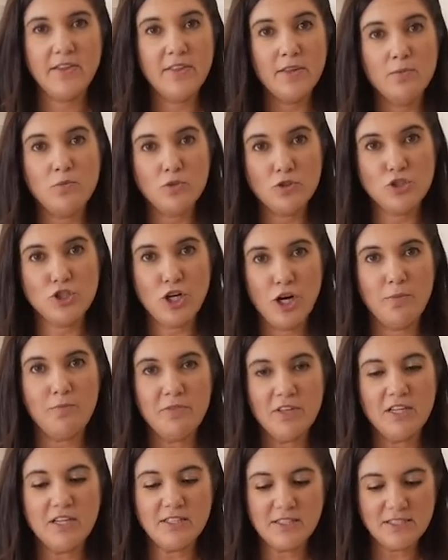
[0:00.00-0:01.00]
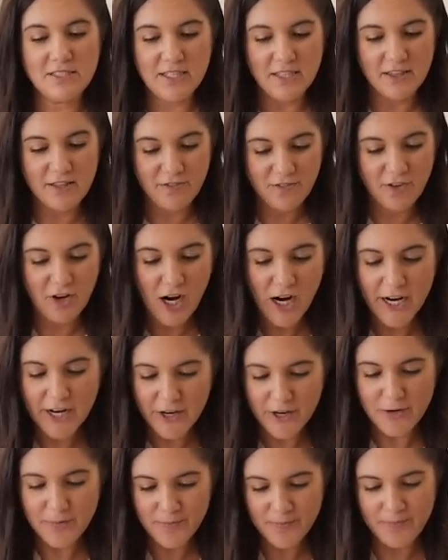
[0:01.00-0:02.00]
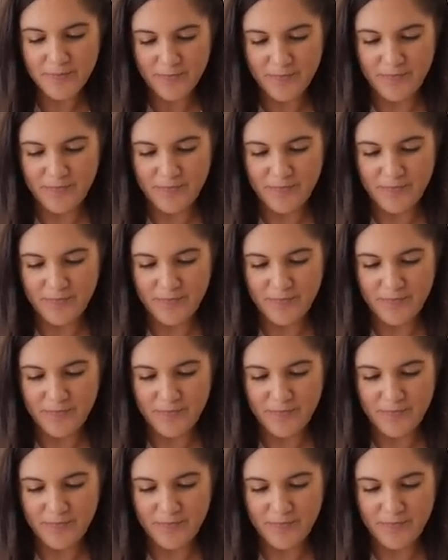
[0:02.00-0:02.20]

and then we'll drop these in the fryer.